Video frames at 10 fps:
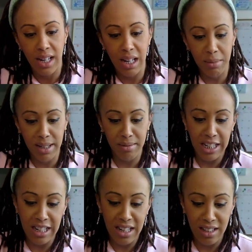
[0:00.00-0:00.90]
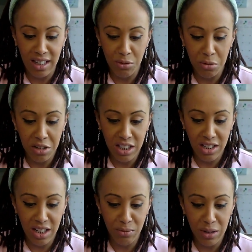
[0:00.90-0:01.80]
I mean, I'm like kind of like, what else
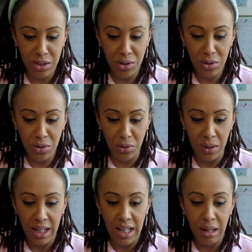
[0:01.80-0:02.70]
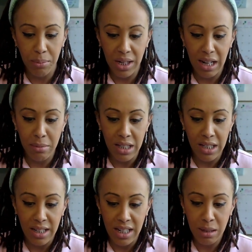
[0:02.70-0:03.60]
can we do? But I mean,
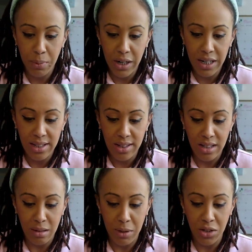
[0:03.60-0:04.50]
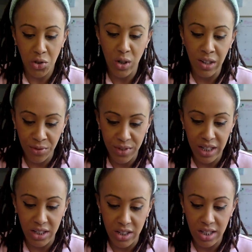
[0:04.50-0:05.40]
the next part, it starts about drawing
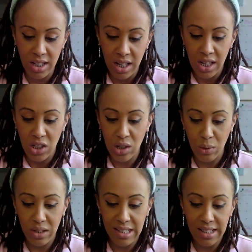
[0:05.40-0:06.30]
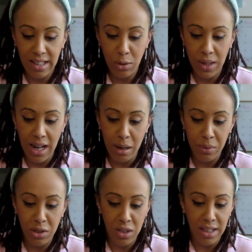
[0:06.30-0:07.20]
figures. So we'll see what
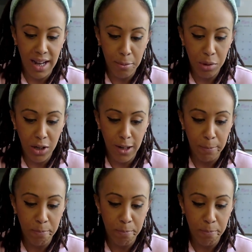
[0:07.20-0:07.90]
happens in that part.